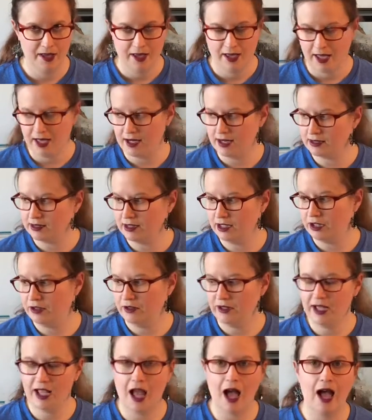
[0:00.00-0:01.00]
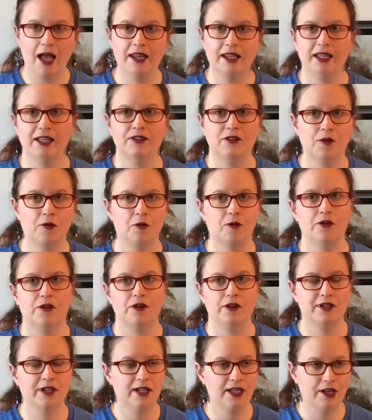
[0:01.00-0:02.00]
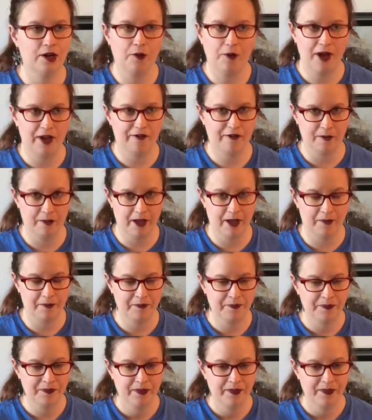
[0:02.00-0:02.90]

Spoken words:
and is literally hiding in the corner to get away from him.